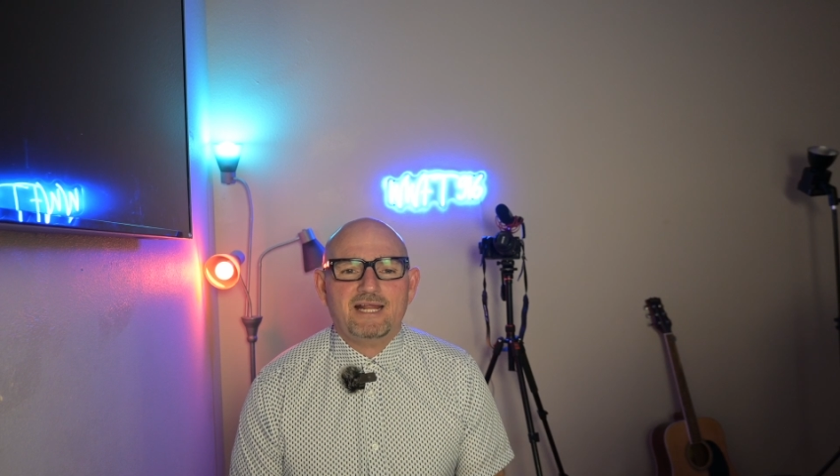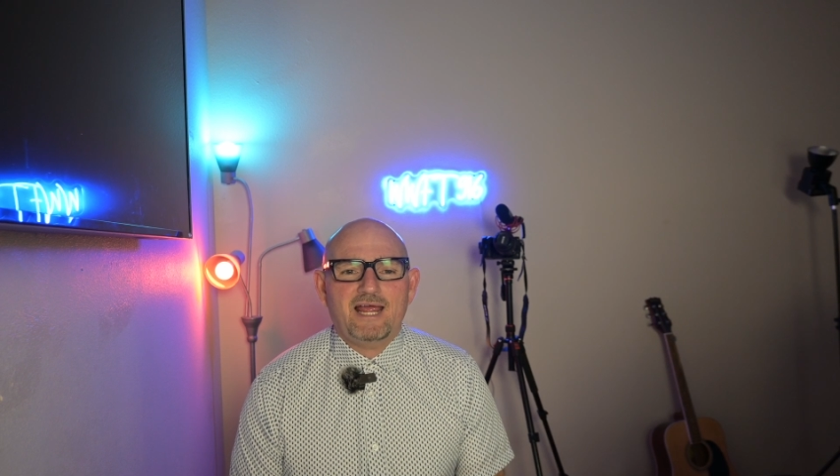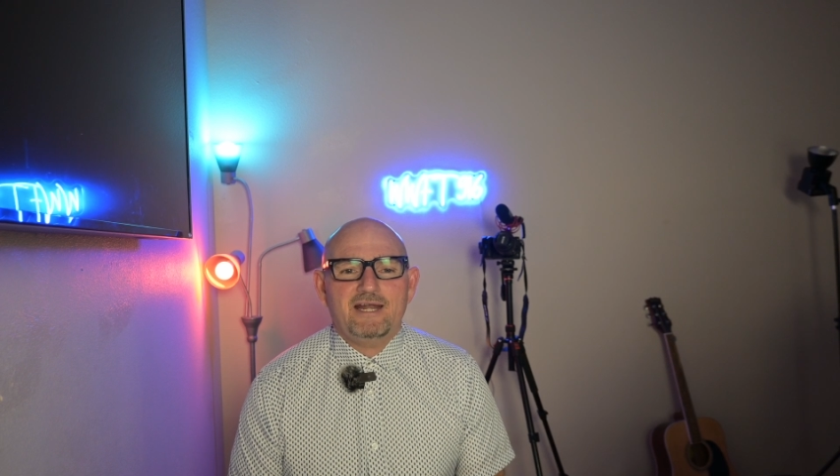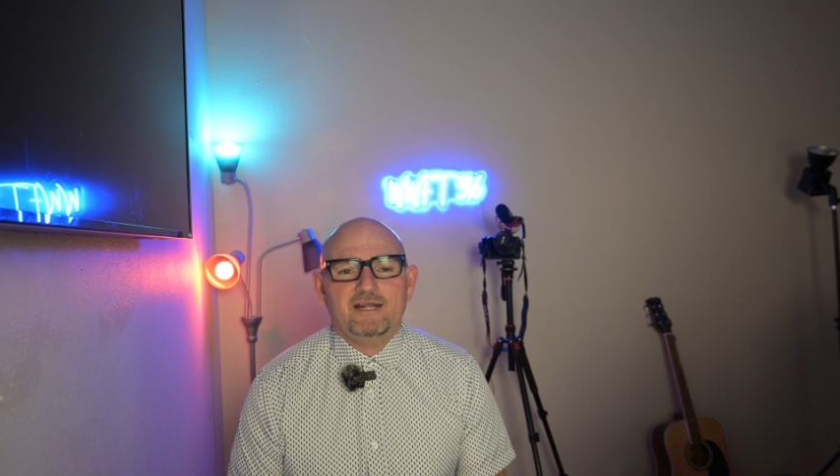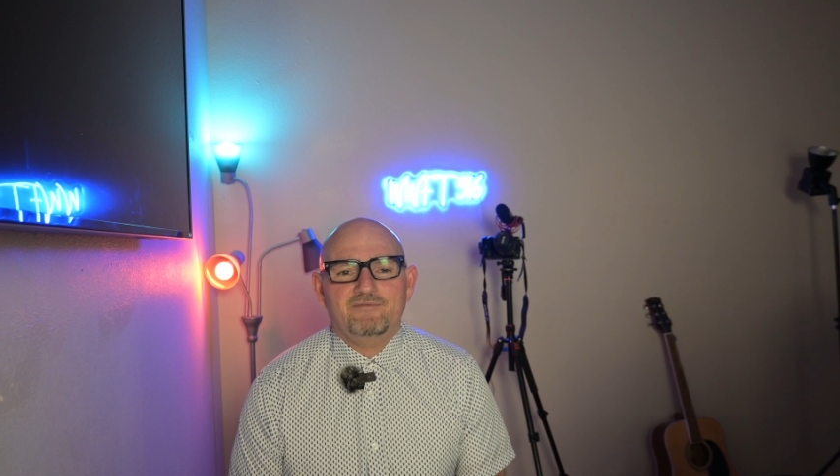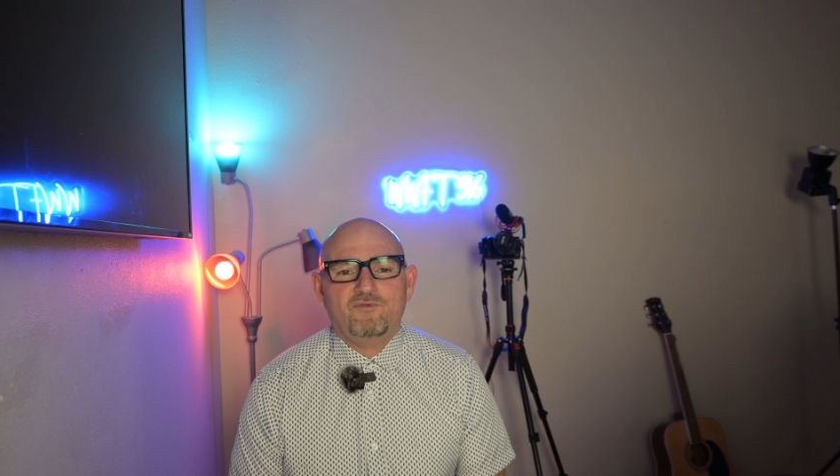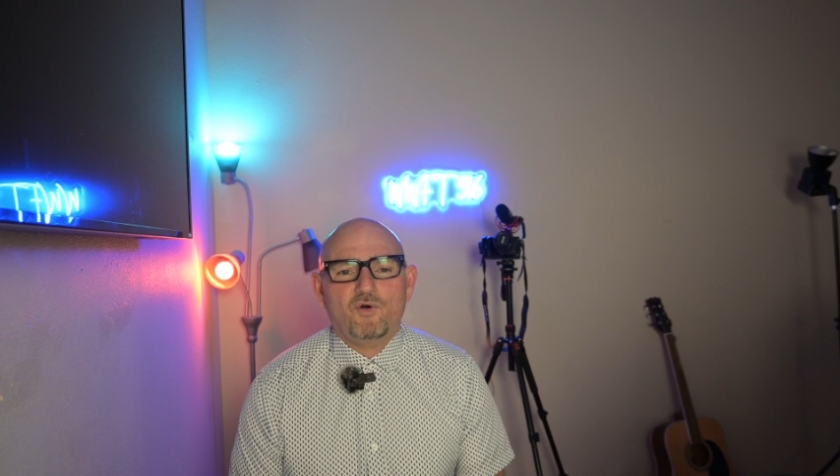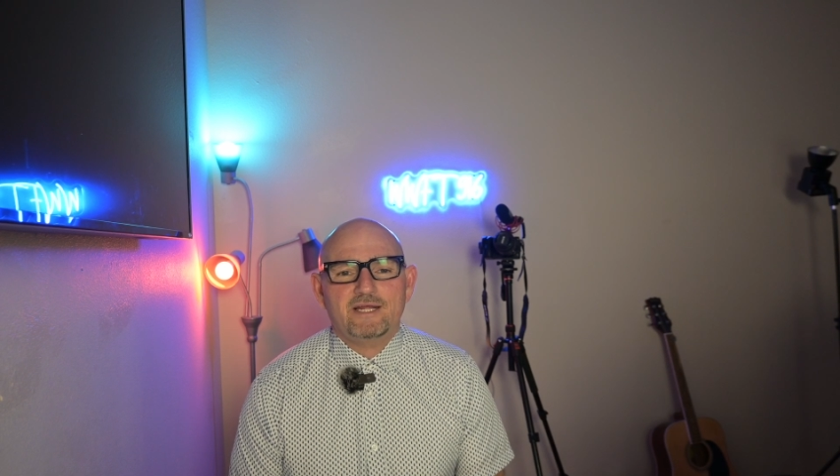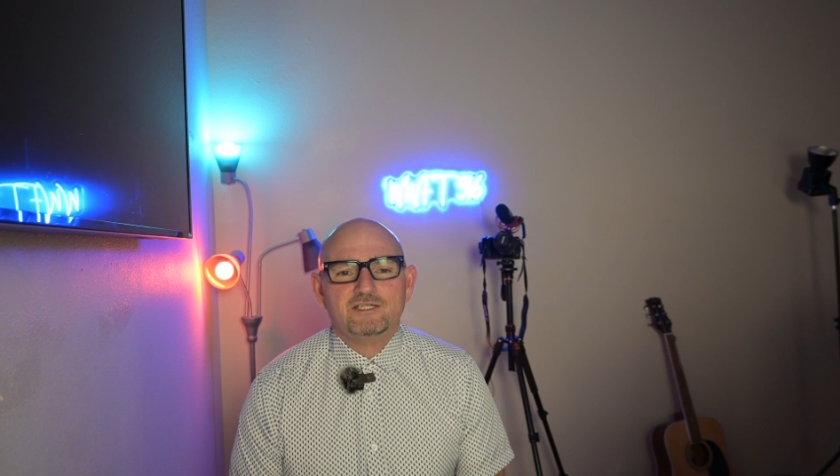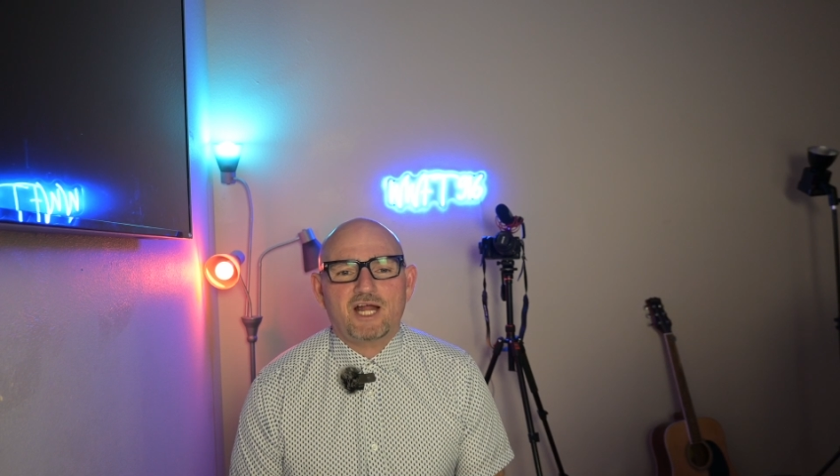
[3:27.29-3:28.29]
aid and
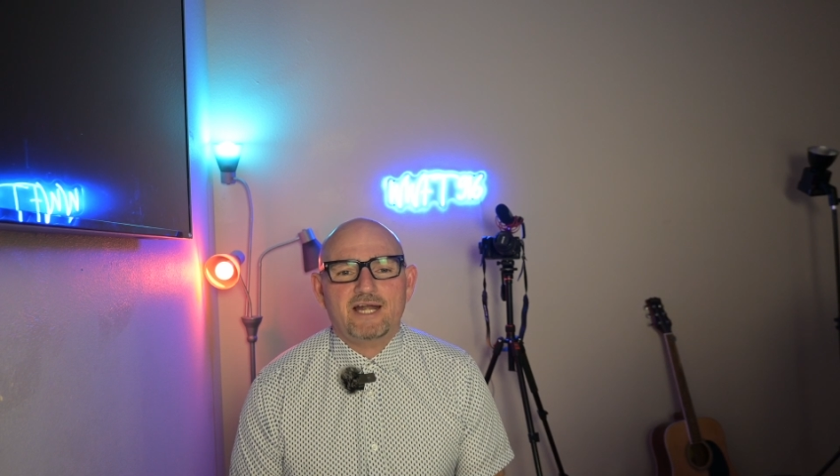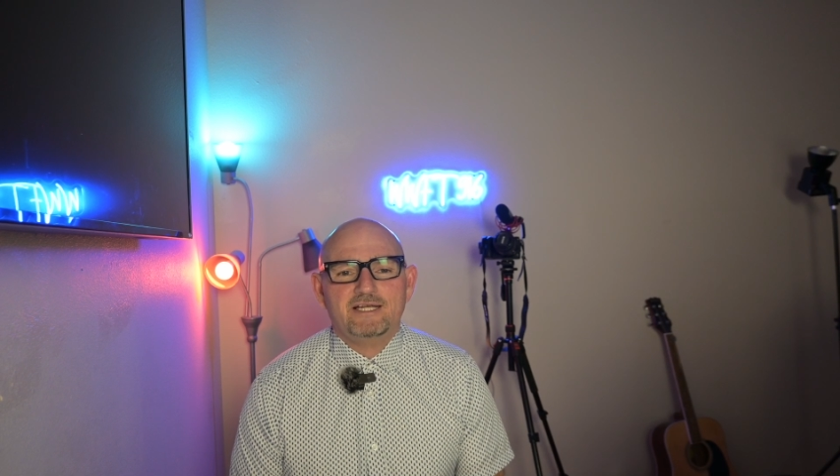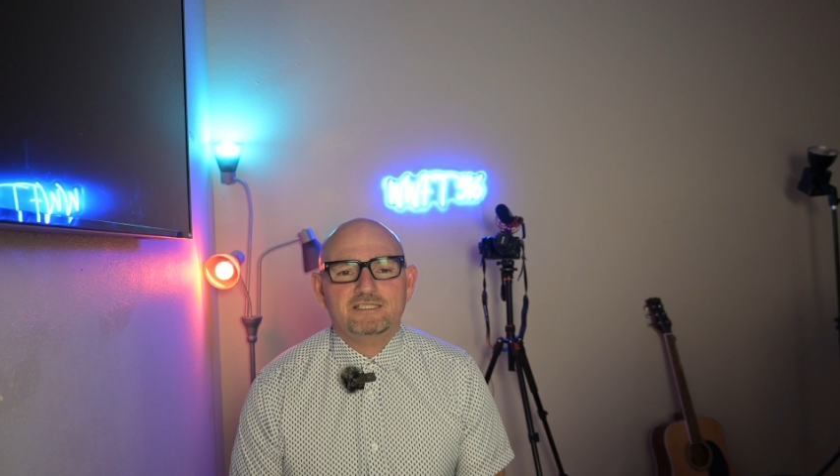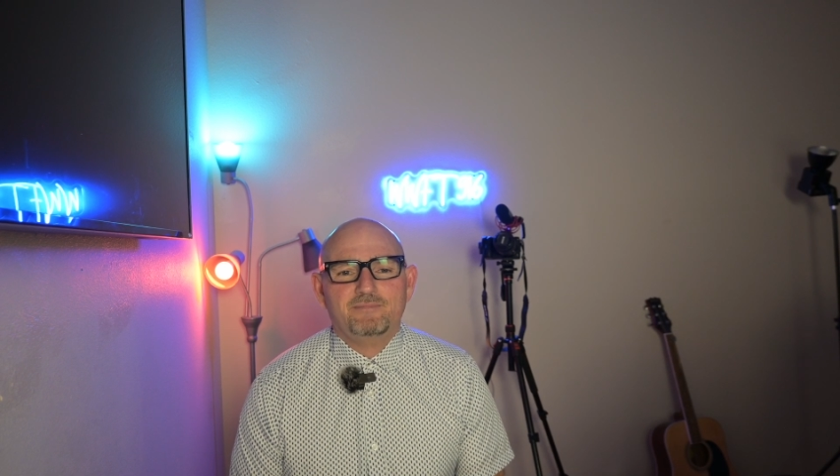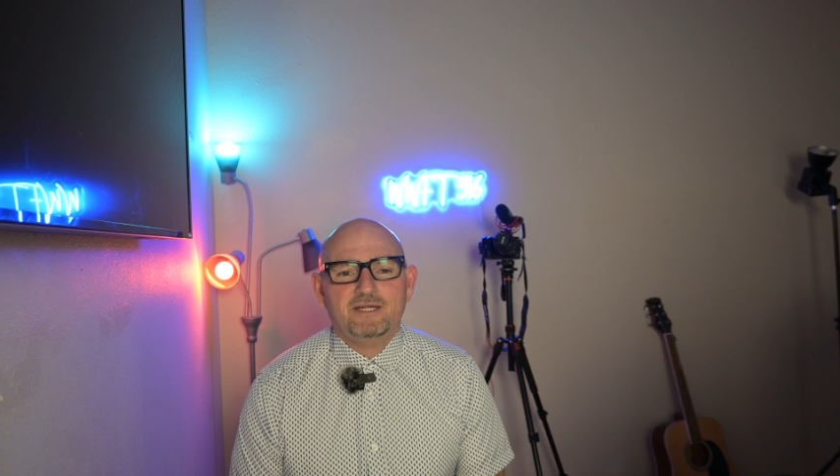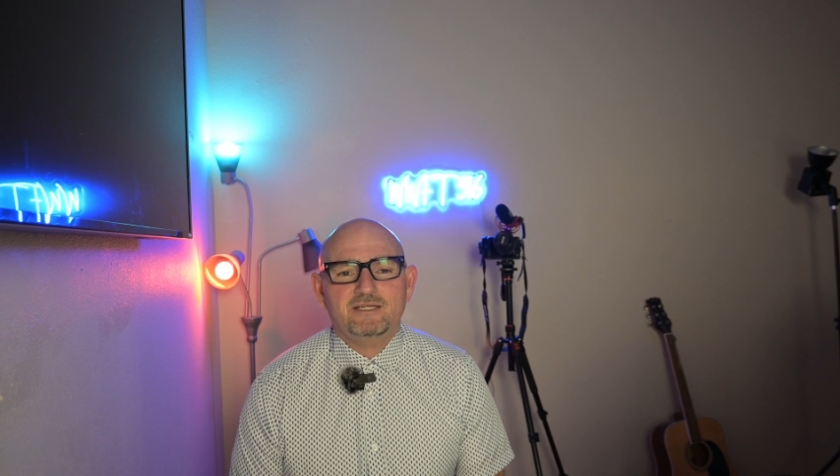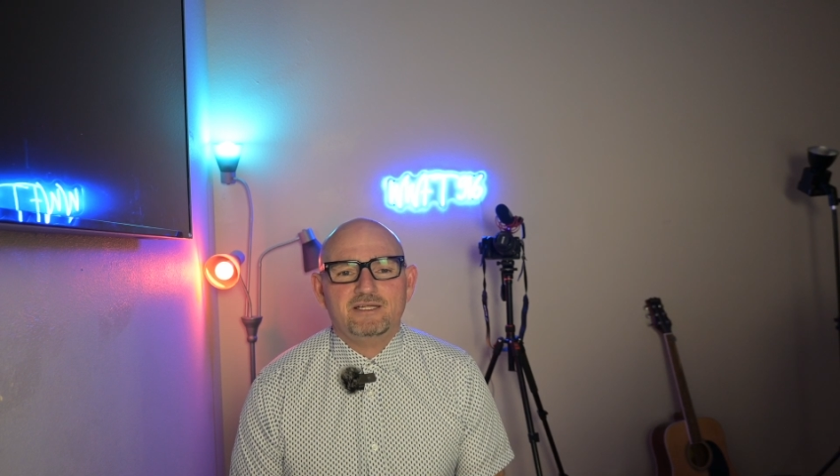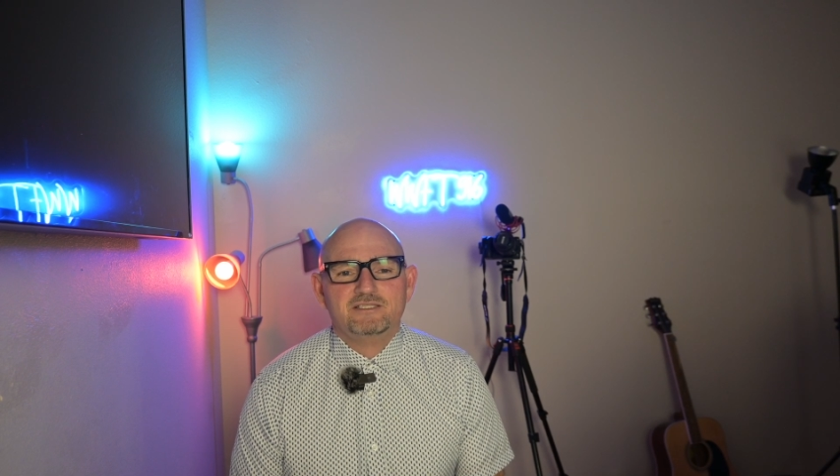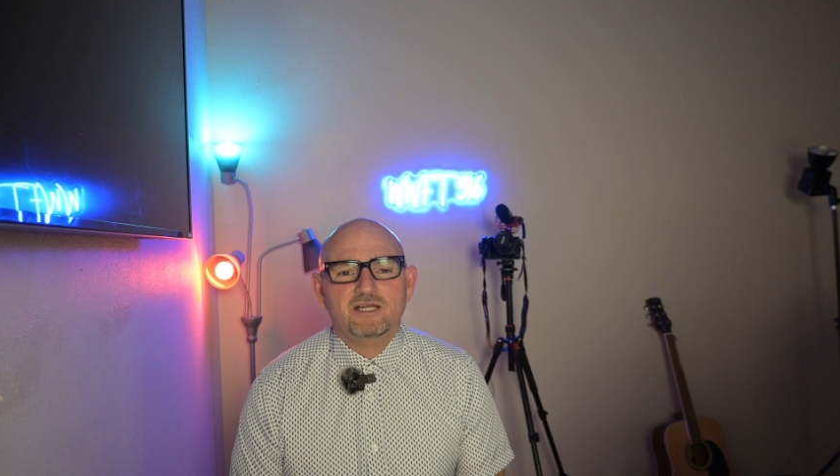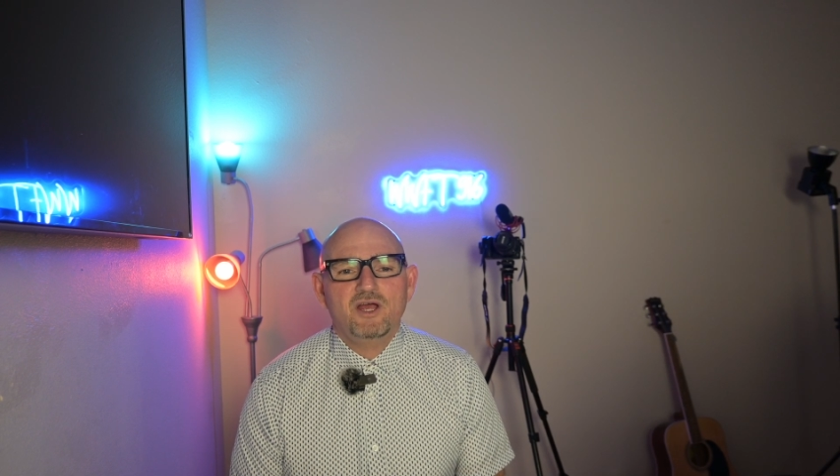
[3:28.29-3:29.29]
avoiding Chinese
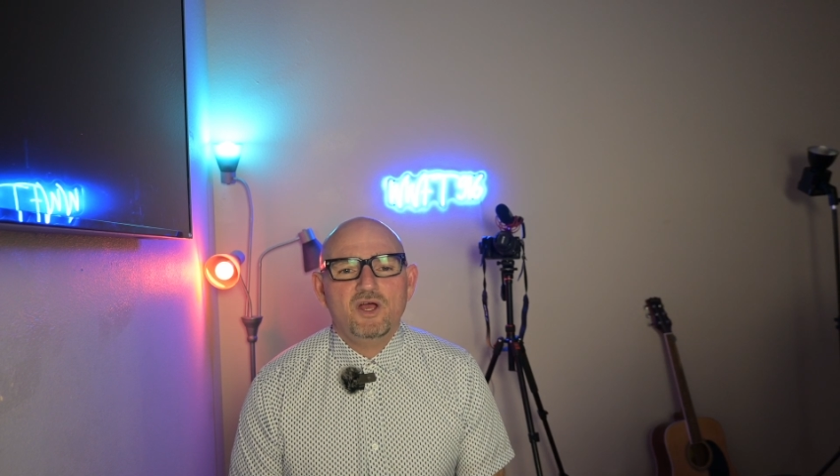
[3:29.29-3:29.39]
dependence,